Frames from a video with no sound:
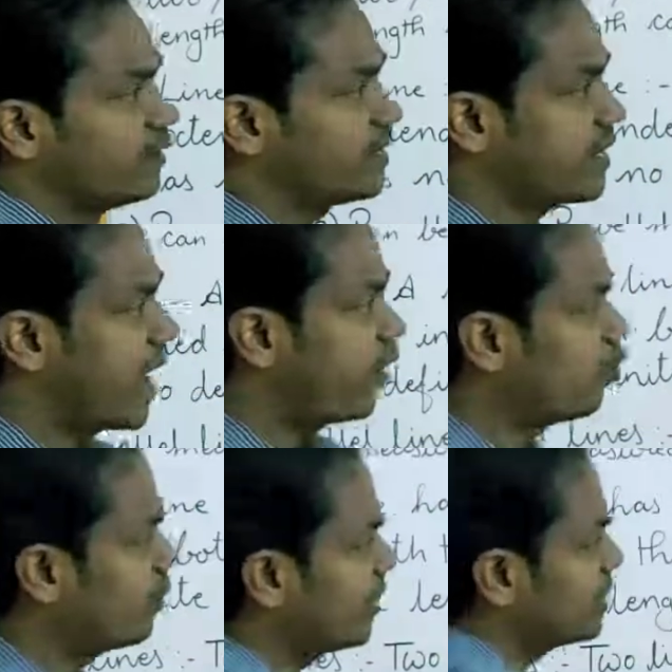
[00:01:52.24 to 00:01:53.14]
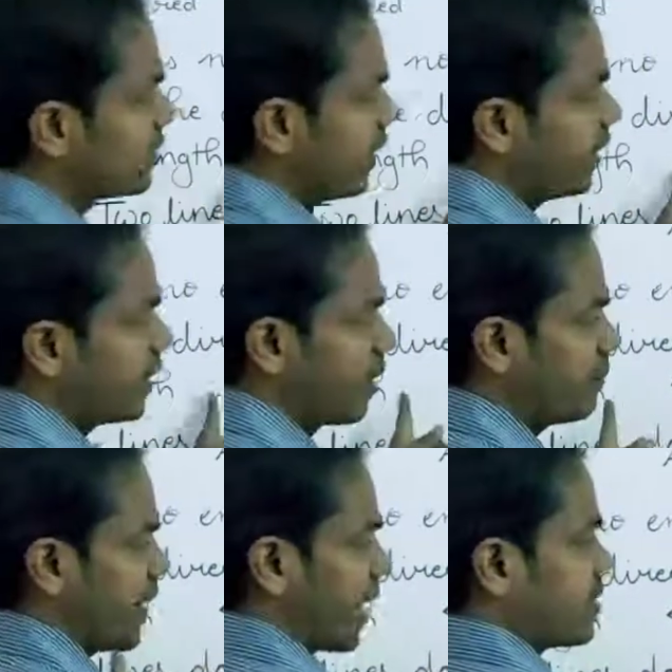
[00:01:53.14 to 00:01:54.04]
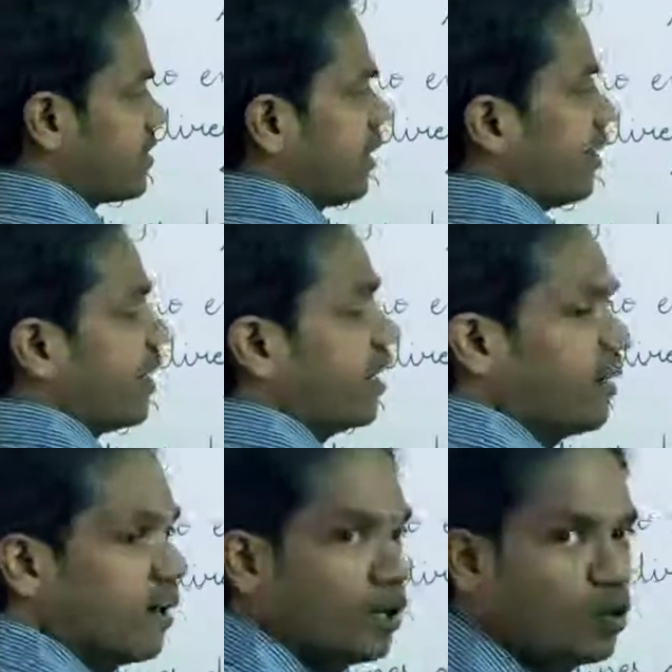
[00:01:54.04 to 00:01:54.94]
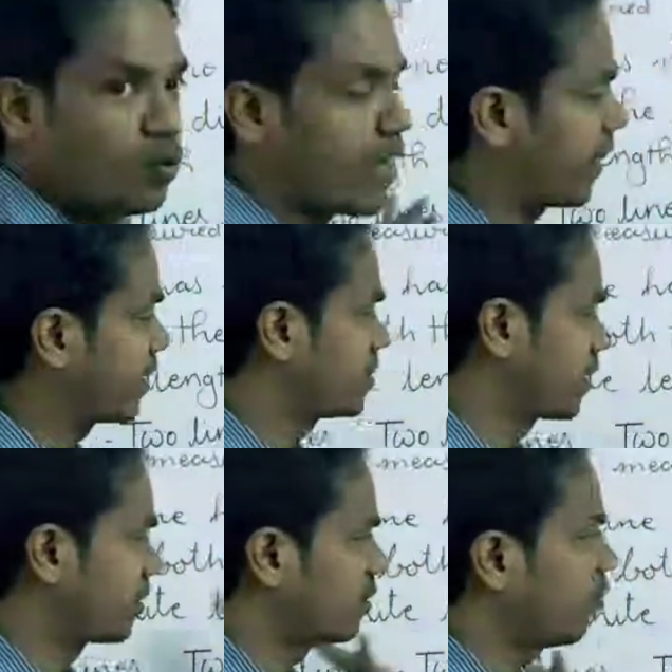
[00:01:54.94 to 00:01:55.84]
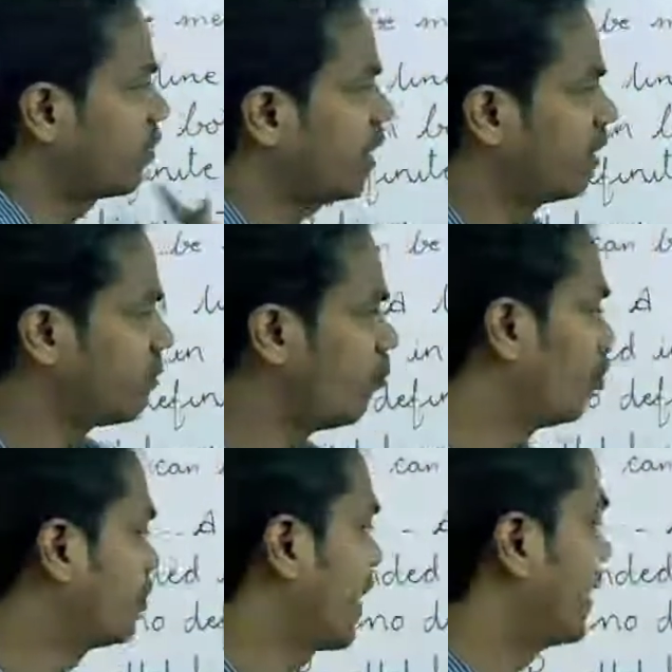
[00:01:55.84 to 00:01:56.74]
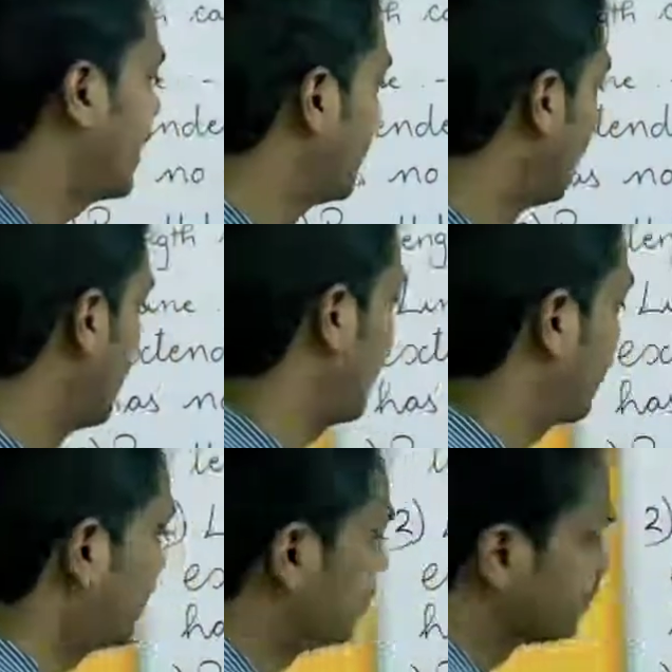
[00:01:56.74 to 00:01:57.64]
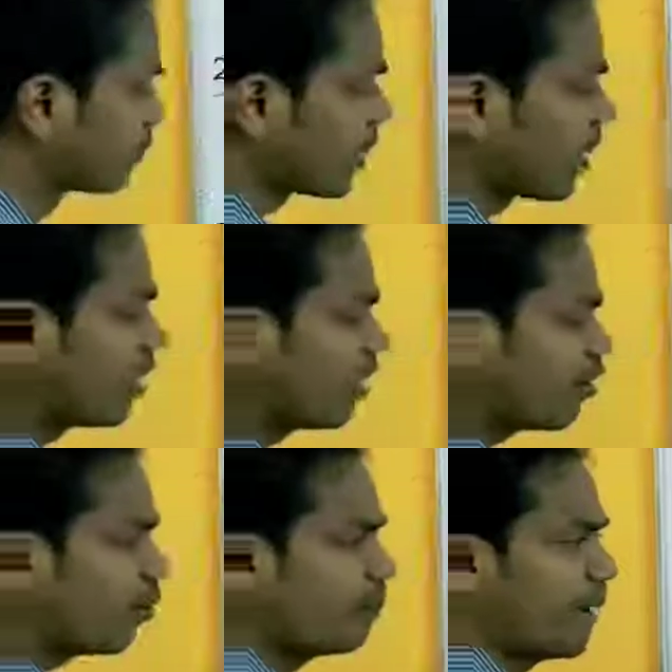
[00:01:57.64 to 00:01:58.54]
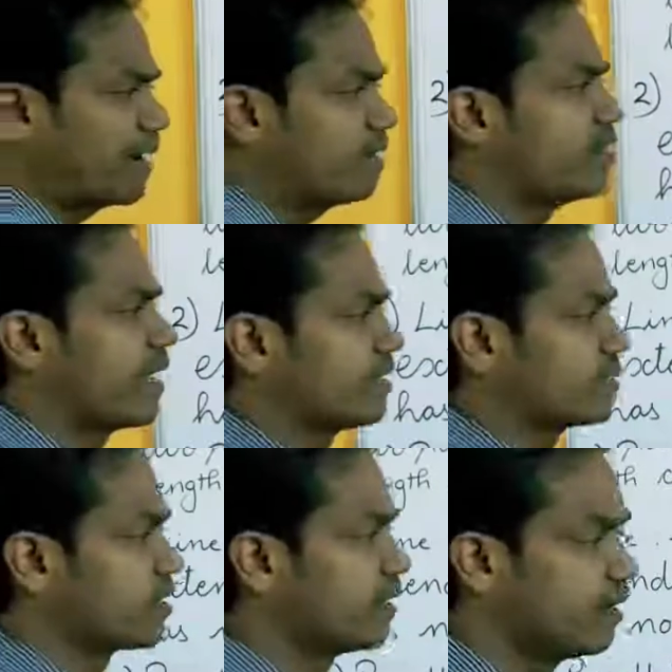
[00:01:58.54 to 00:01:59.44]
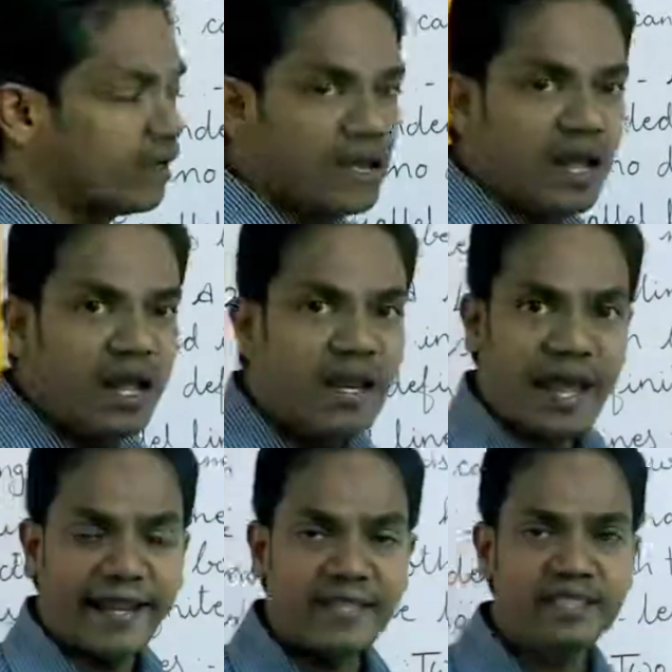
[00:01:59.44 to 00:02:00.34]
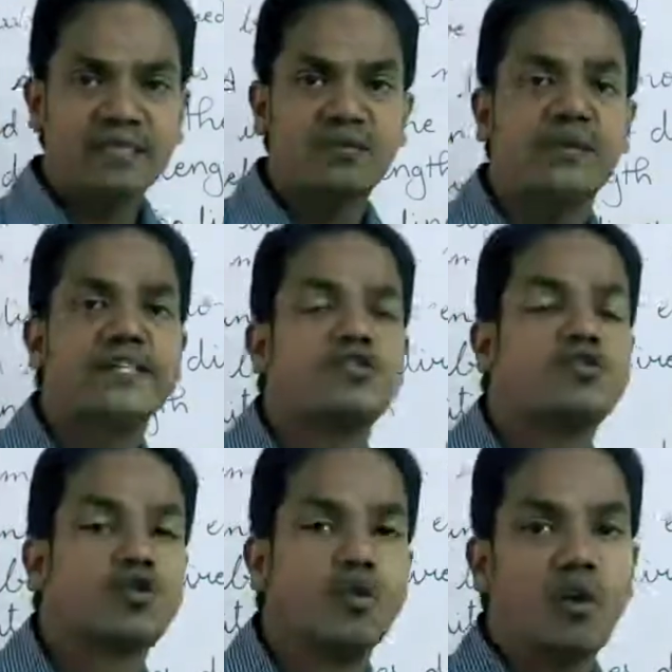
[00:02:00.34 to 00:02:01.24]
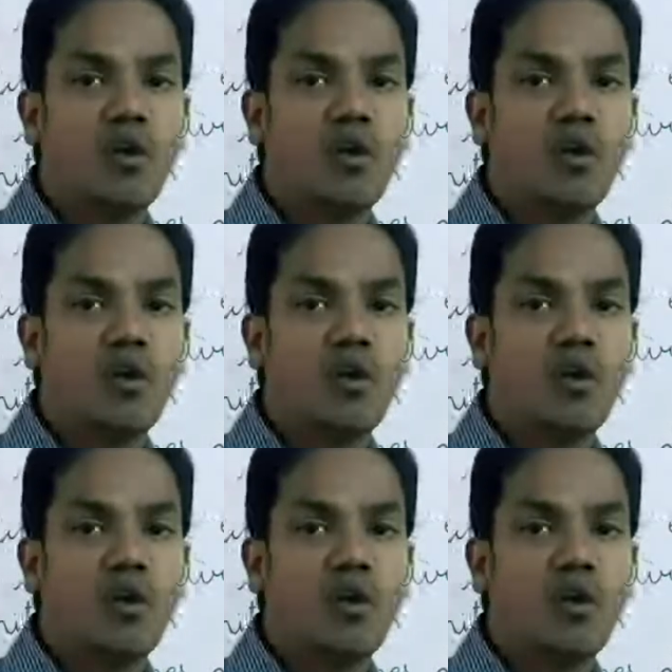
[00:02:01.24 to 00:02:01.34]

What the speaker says: this arrow means it can be extended in two directions. Okay, both right and left. Now parallel lines. Lines which do